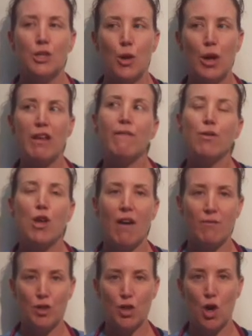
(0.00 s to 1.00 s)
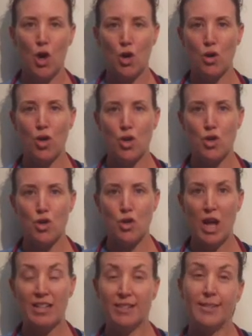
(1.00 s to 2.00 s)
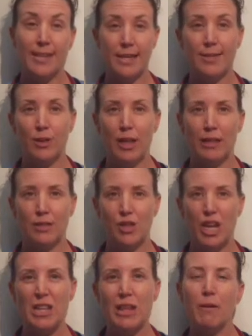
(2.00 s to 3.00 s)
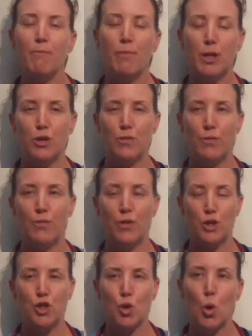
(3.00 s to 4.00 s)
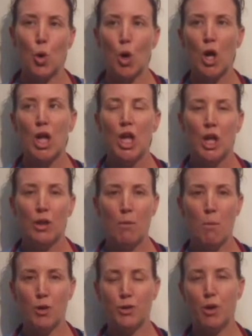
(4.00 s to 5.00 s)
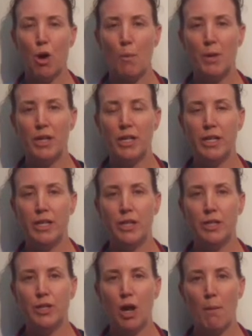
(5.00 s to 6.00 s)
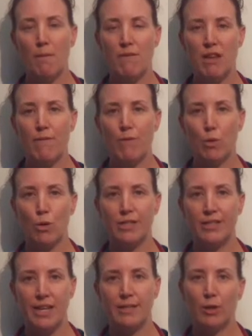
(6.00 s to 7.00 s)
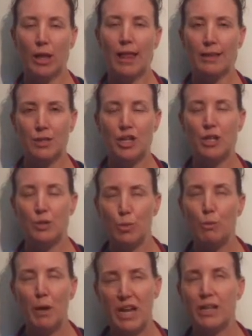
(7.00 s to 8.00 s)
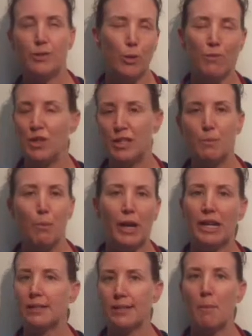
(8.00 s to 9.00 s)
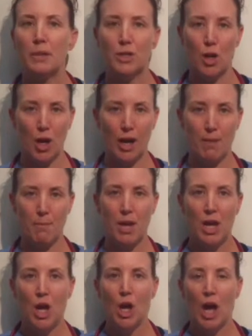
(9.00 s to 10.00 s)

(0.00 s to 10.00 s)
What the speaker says: So if you have a dog who has a seasonal allergy, then for sure the most common time of year for a seasonal allergies would be sort of your spring, summertime,